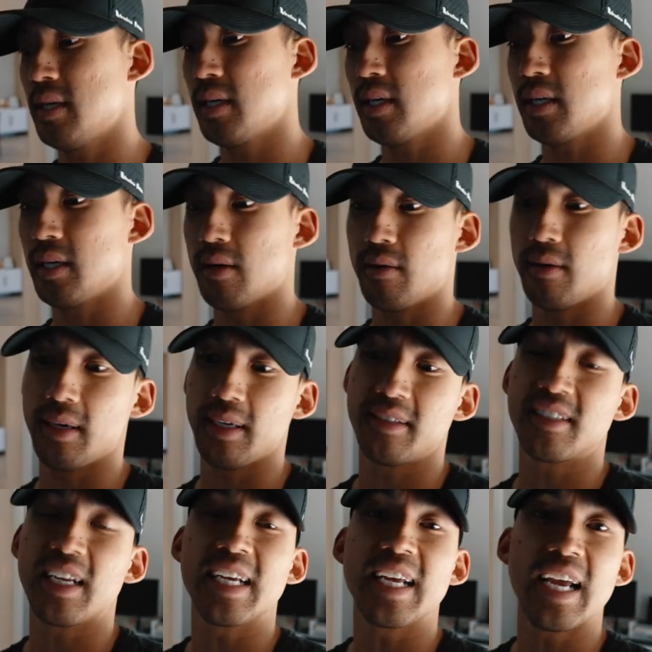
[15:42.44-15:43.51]
you know, a
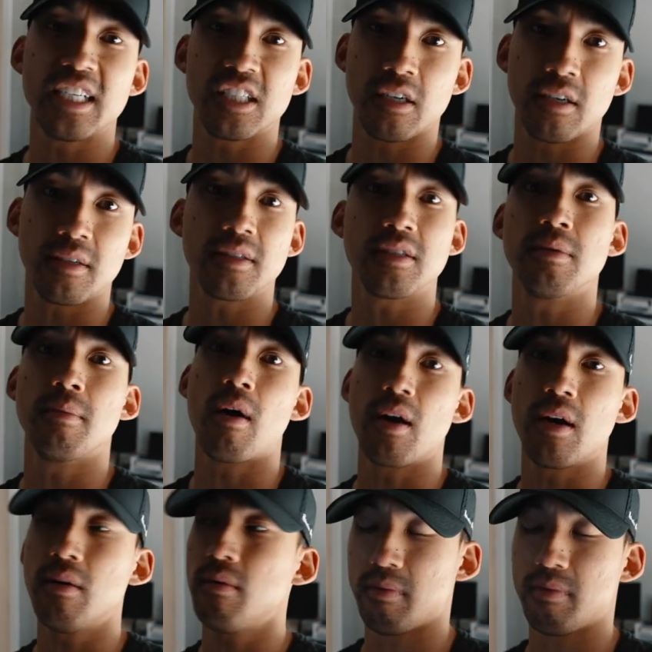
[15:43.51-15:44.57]
staycation on
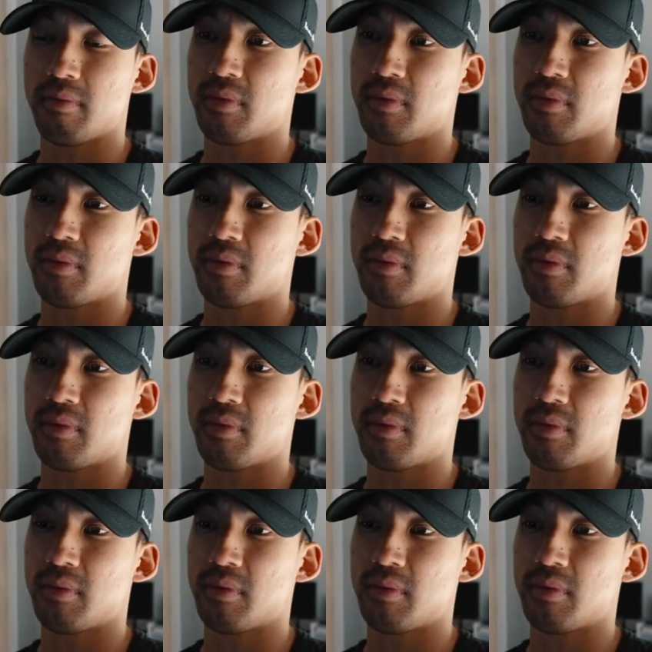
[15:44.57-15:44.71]
tomorrow.